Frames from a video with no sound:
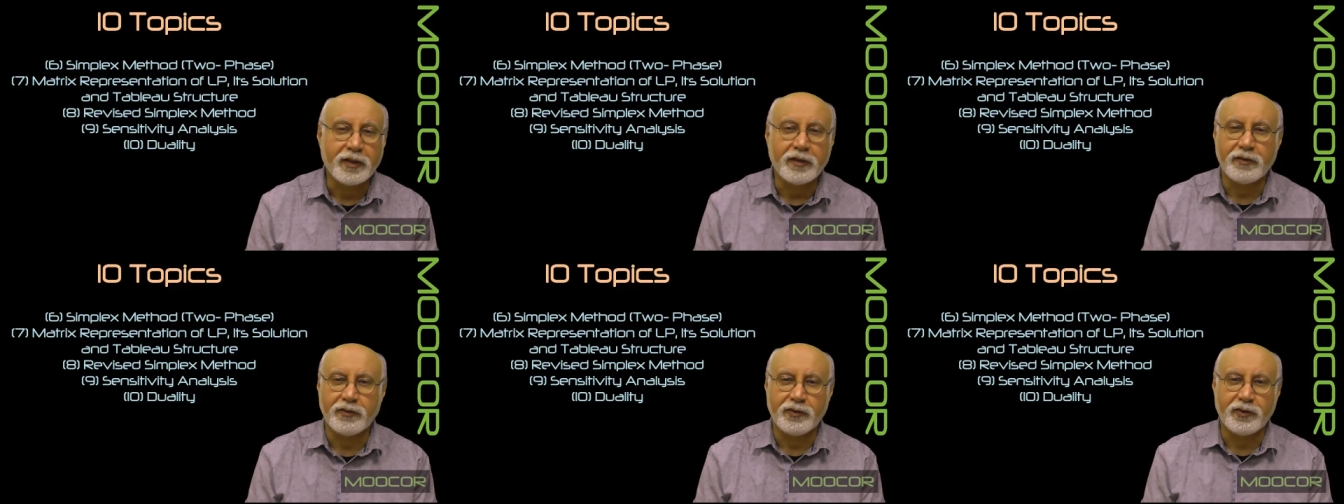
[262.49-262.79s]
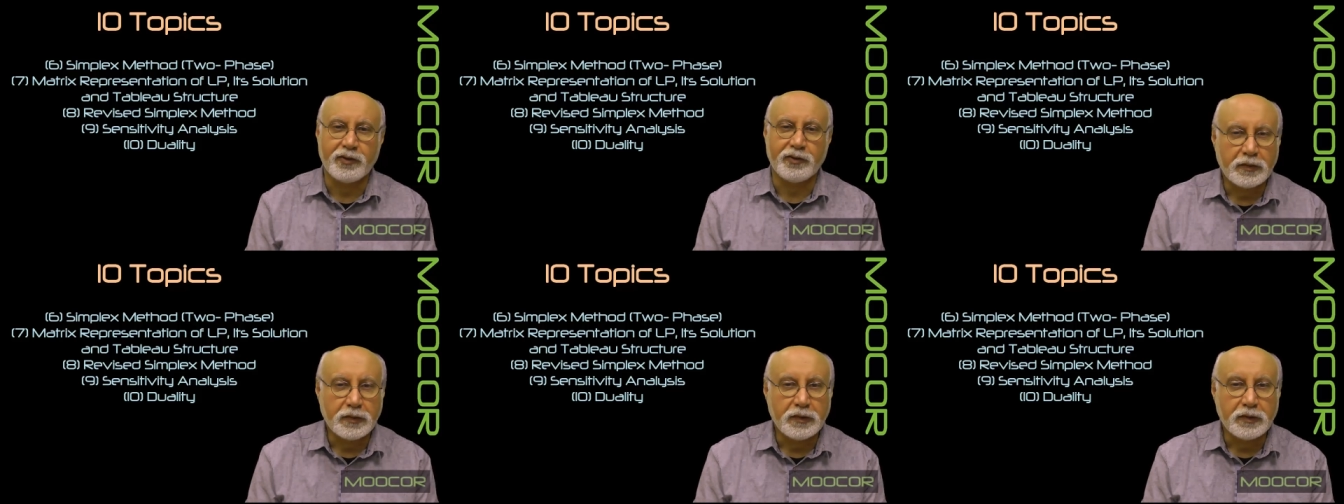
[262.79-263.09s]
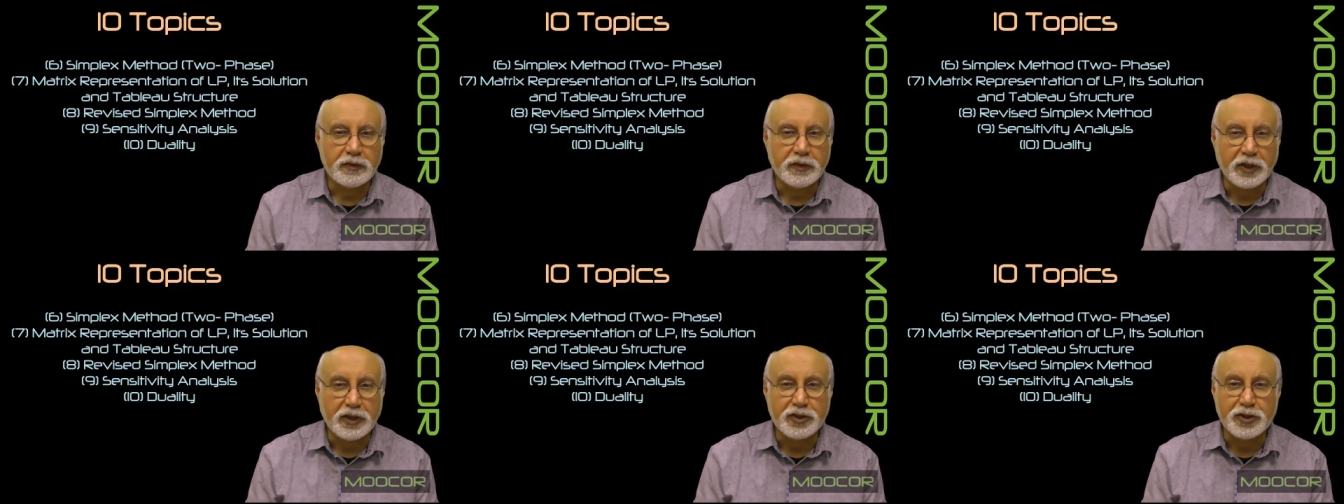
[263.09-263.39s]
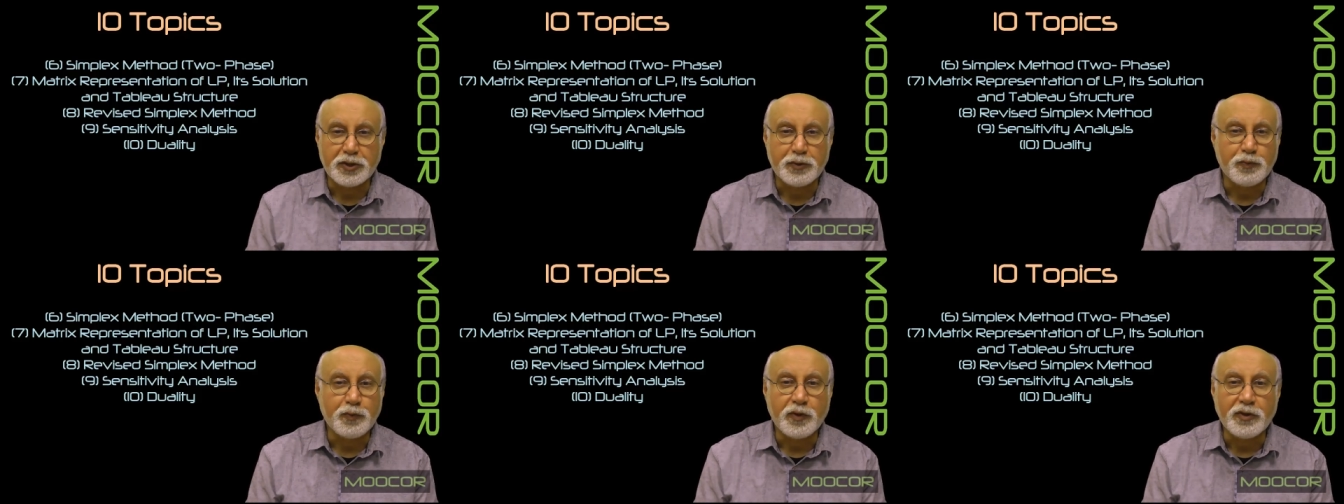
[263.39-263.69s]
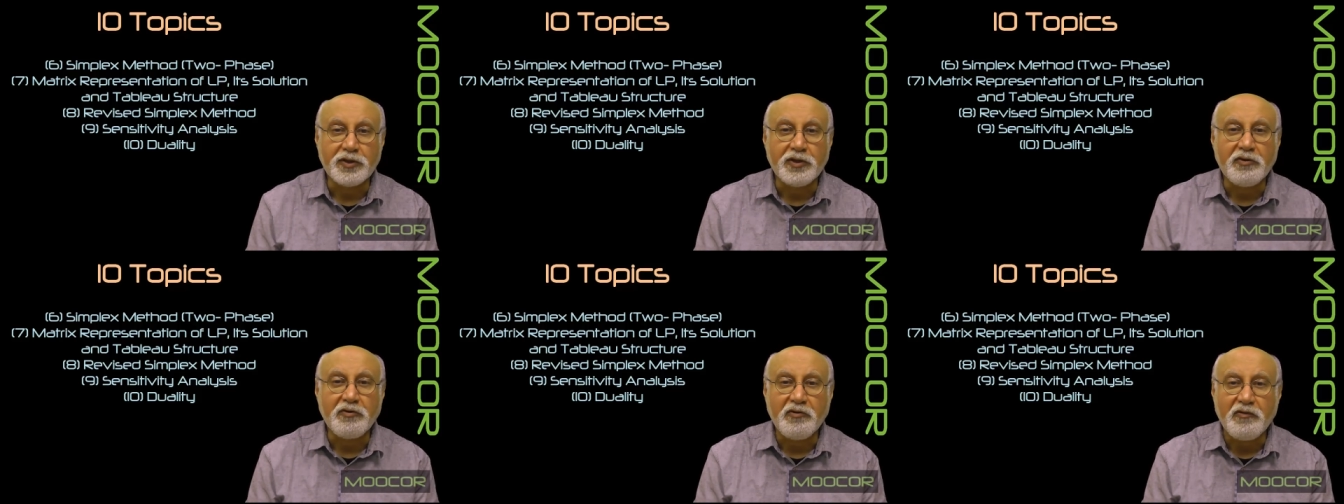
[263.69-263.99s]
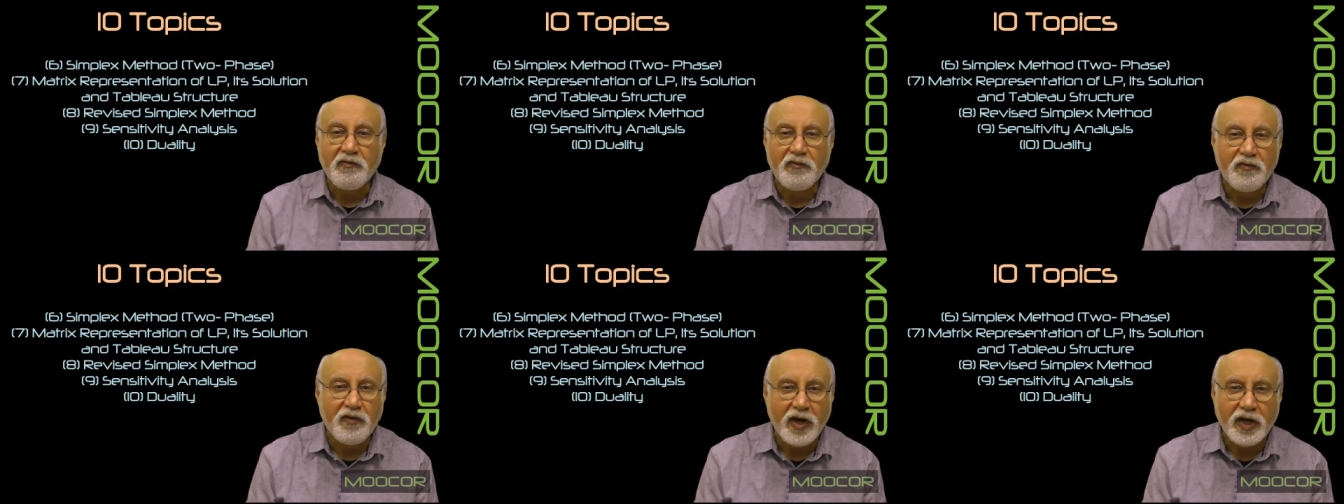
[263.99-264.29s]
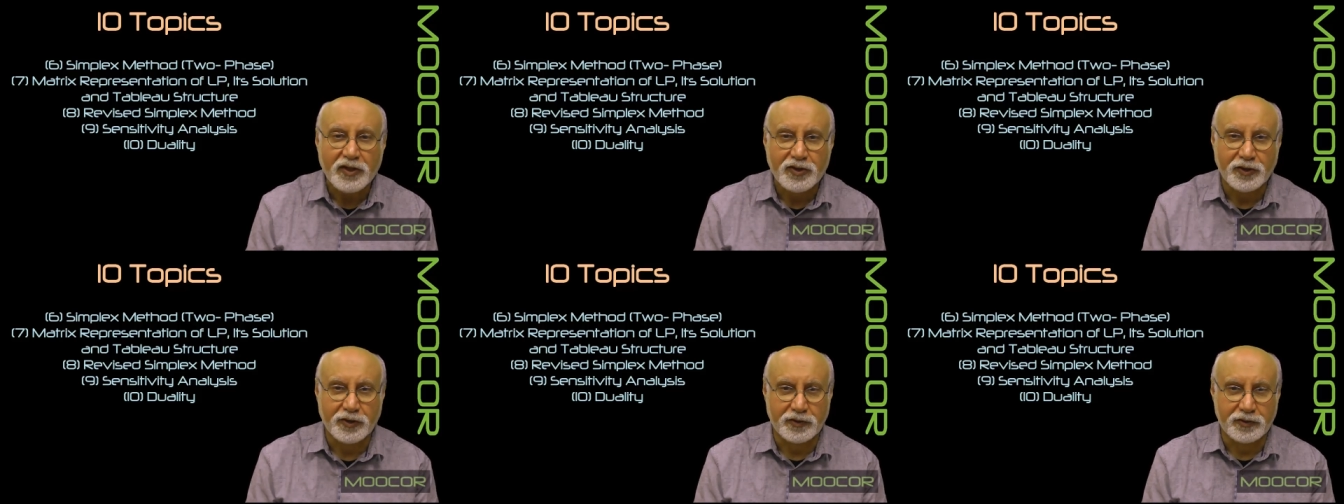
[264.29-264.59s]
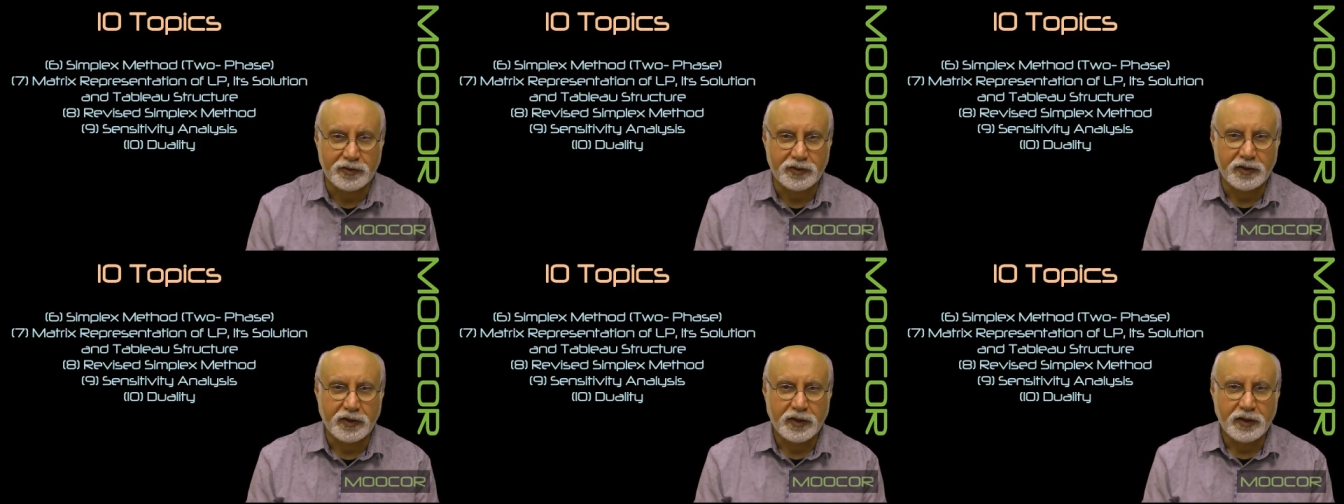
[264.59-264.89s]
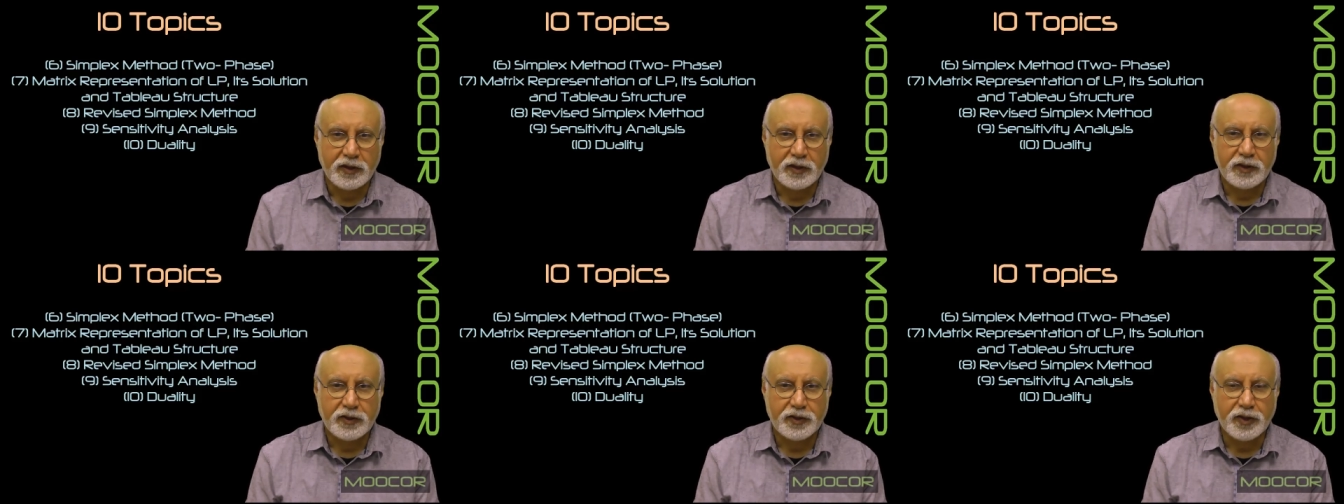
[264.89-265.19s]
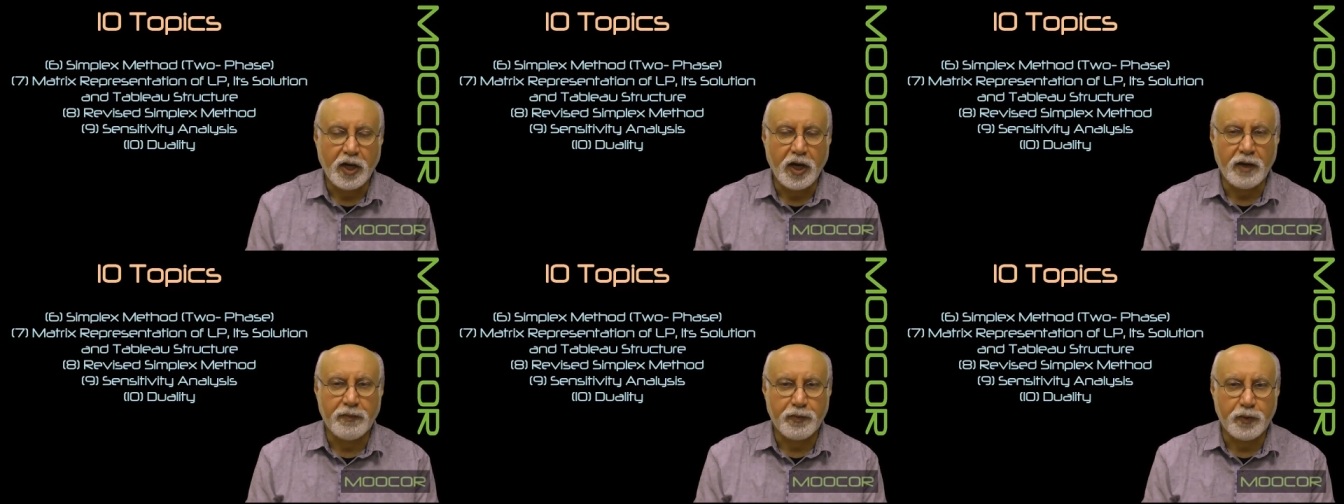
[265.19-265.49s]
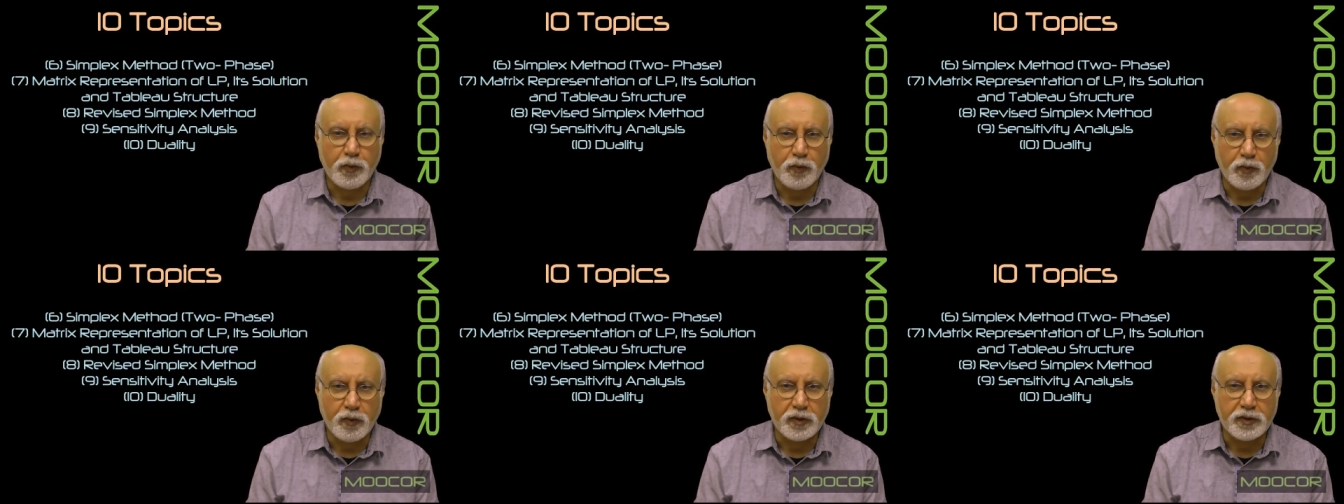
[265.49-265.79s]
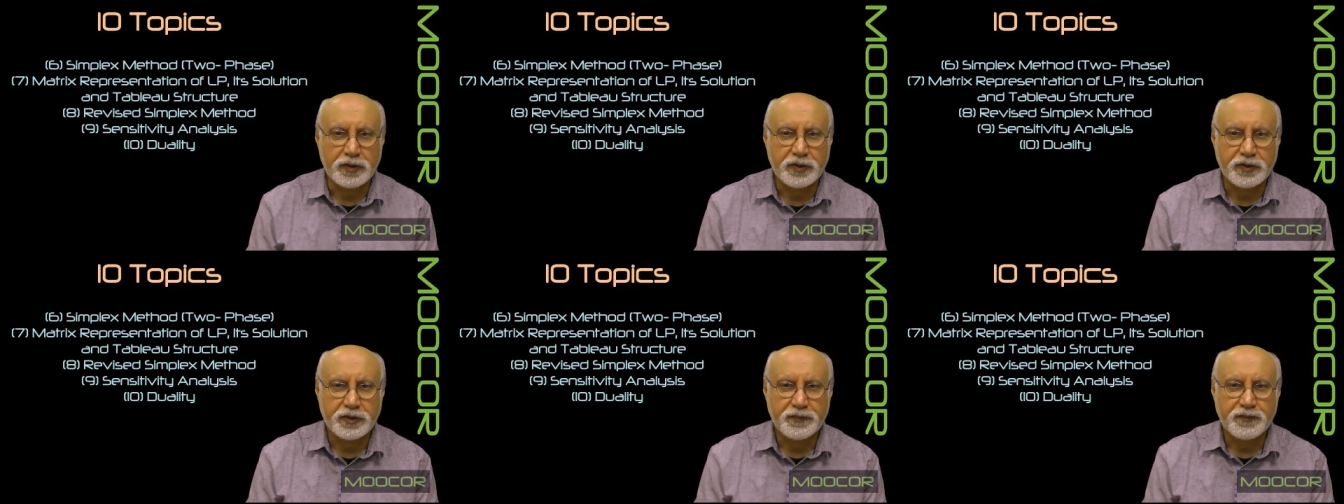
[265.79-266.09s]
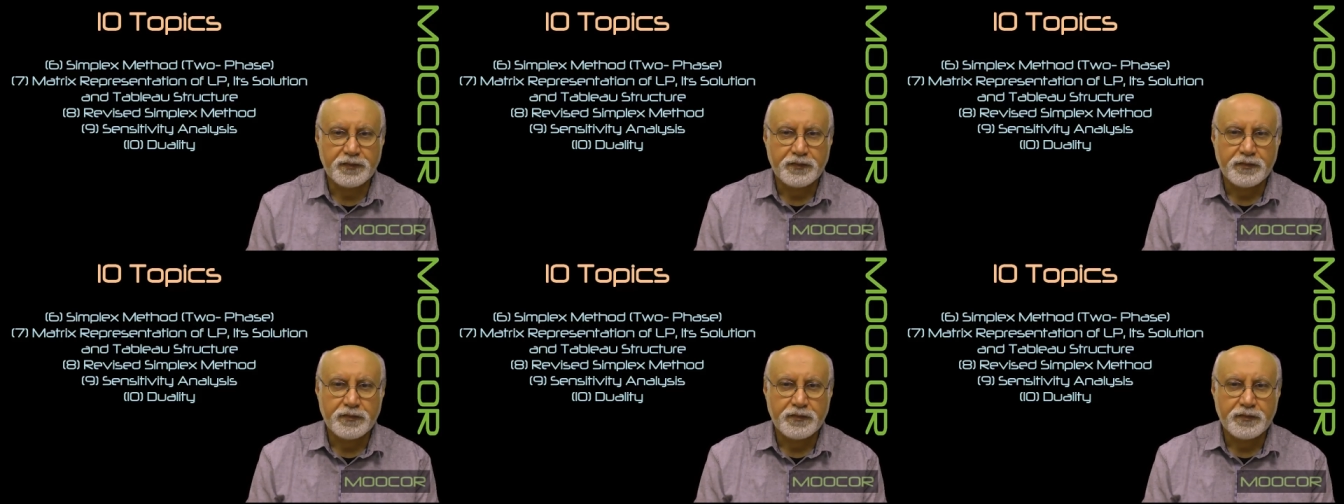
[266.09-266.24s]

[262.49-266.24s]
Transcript: or they just want a refresher type course.